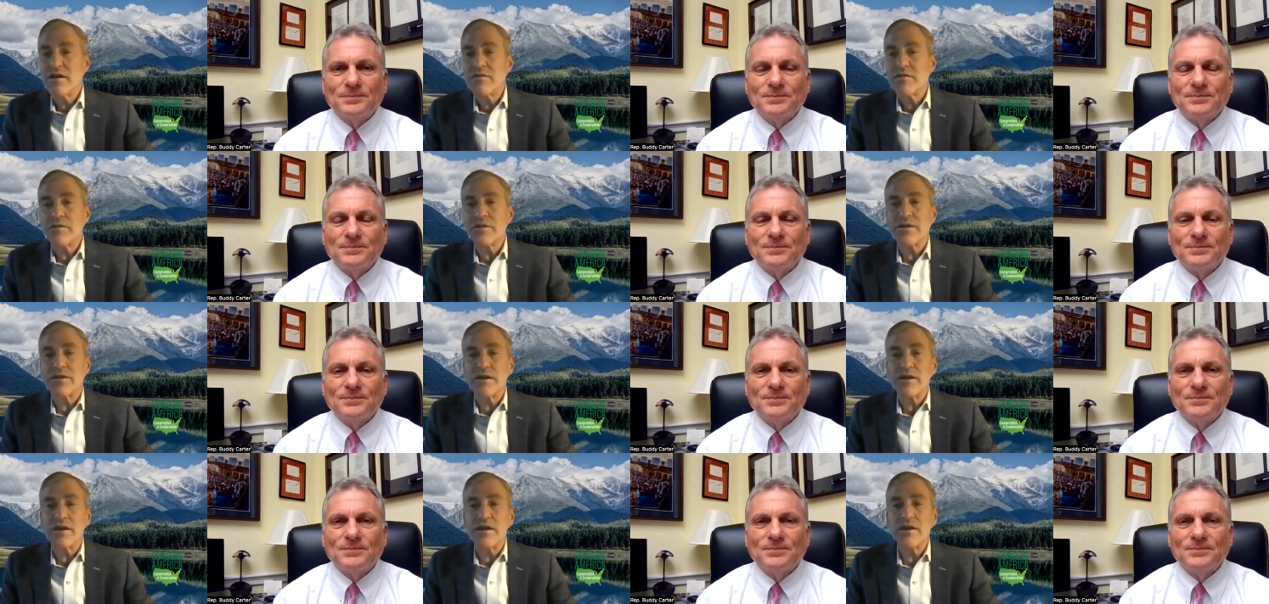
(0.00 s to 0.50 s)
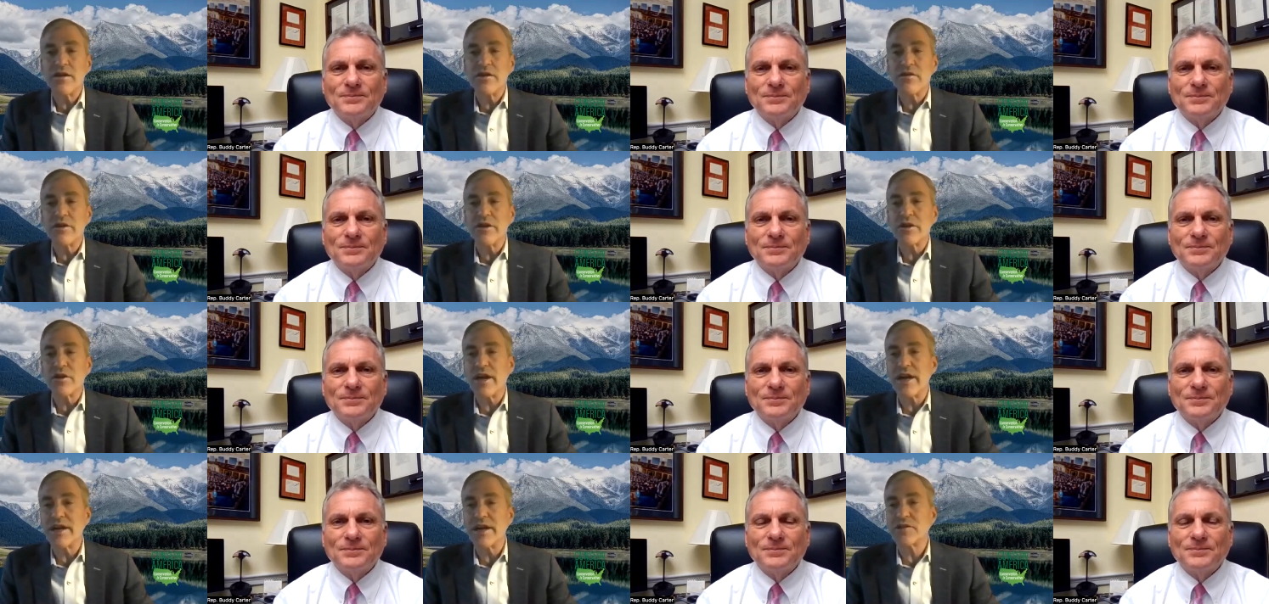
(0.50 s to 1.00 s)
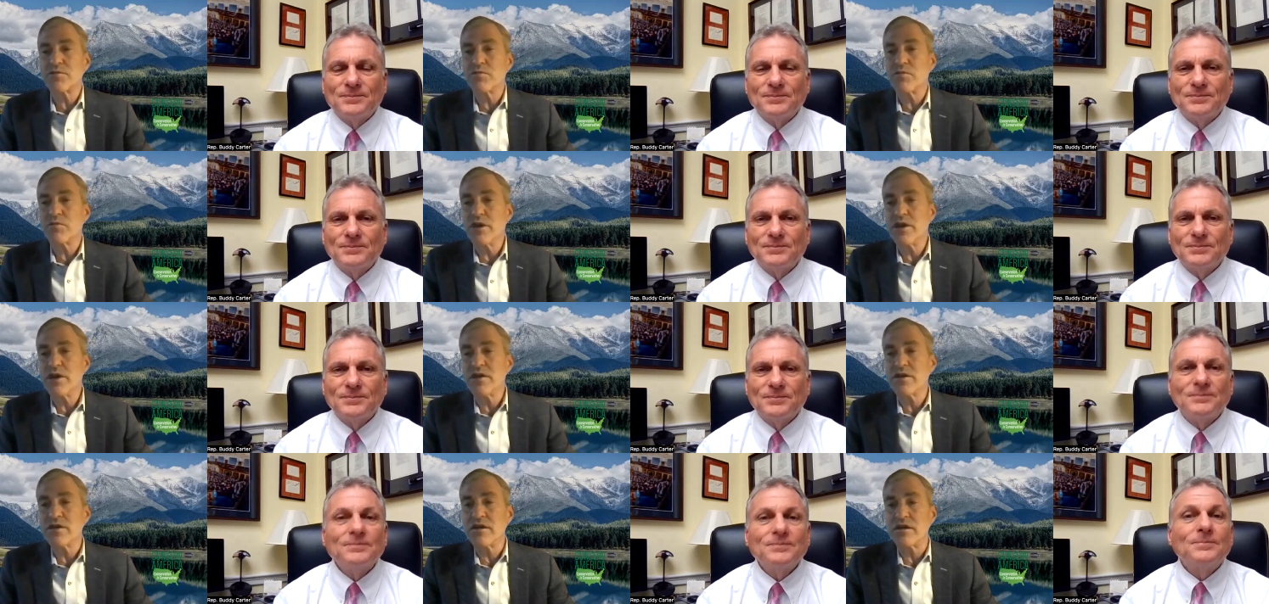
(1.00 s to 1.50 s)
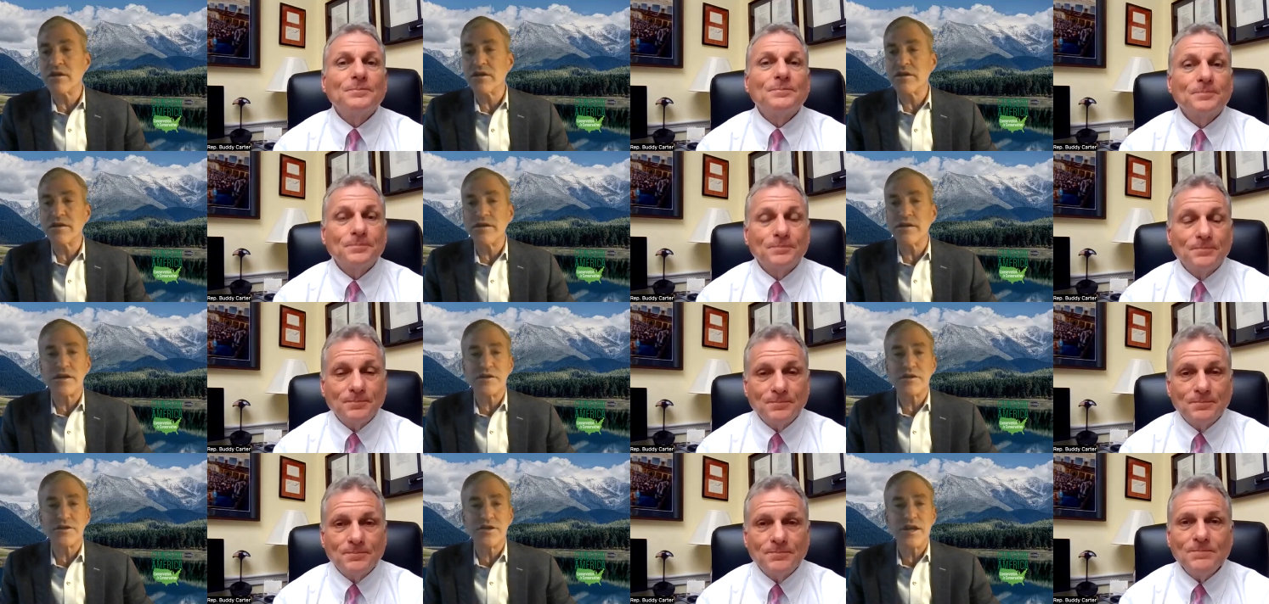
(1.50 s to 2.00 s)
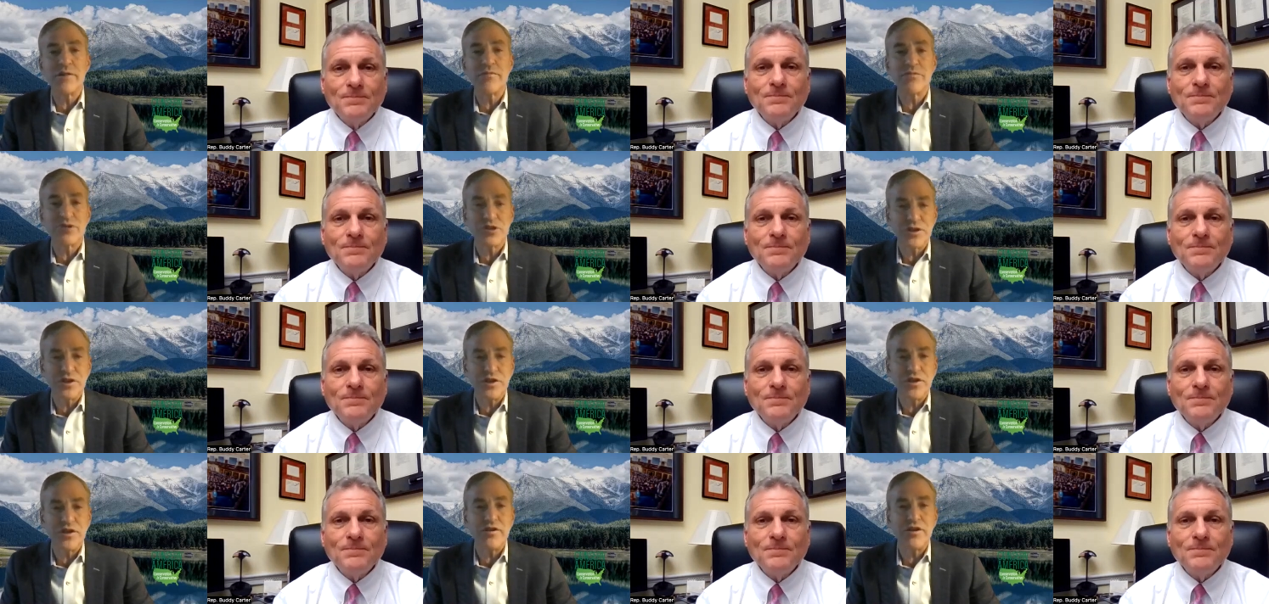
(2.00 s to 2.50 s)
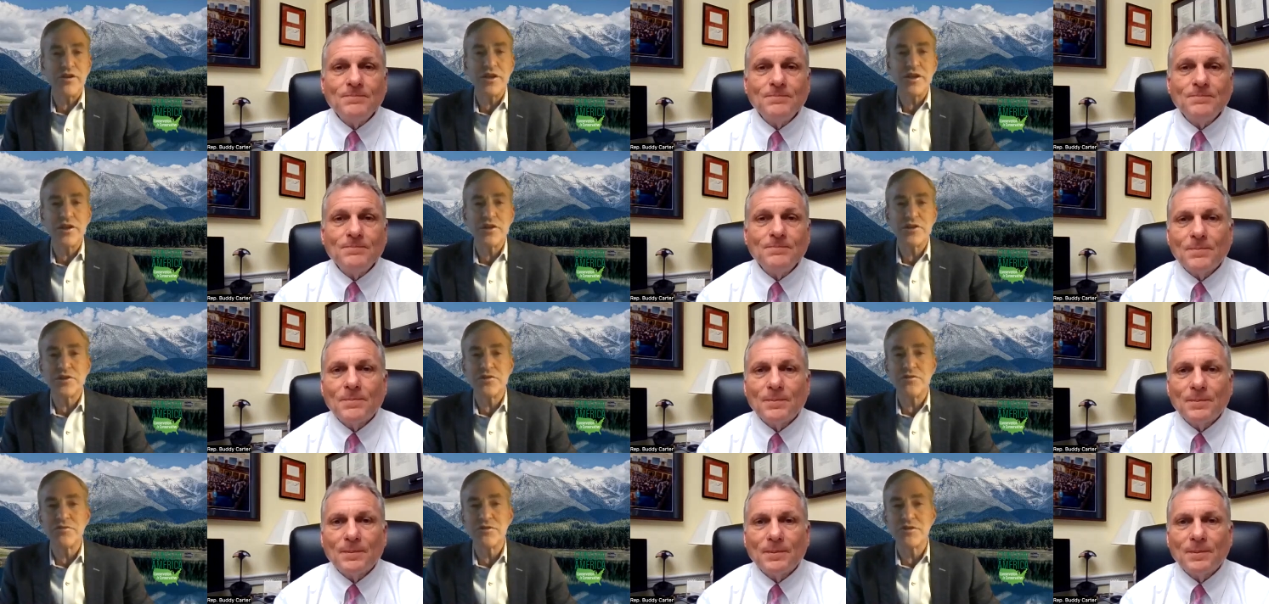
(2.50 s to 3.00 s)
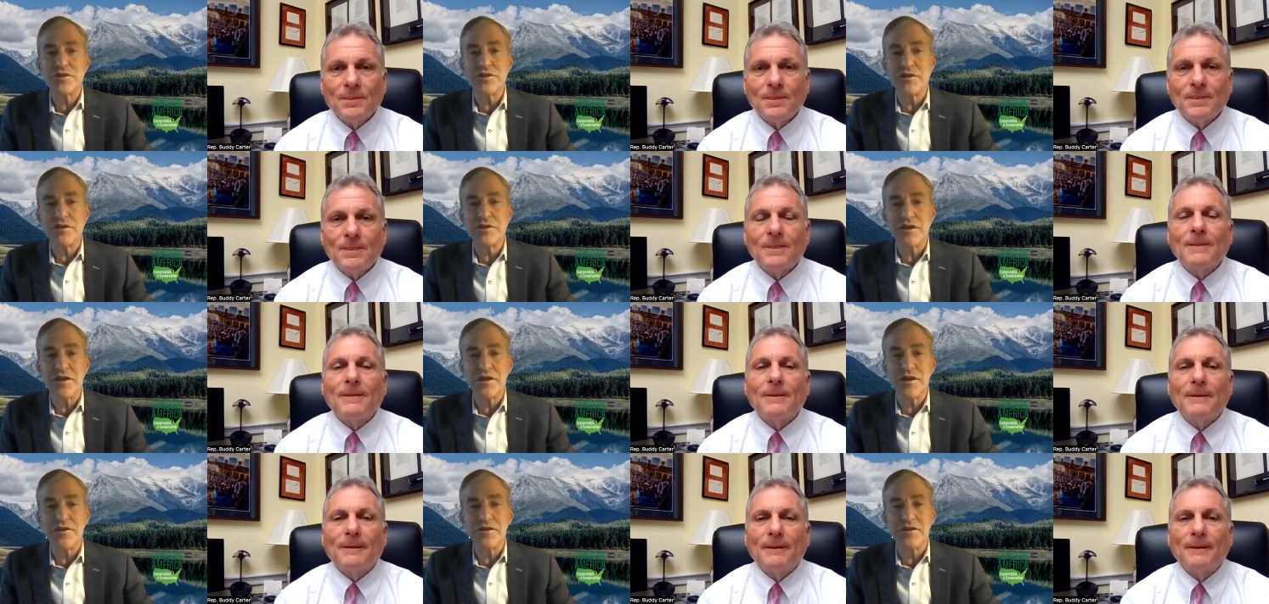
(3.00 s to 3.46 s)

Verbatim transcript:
Speaker 1: with a hearing last week on uh, cybersecurity issues in,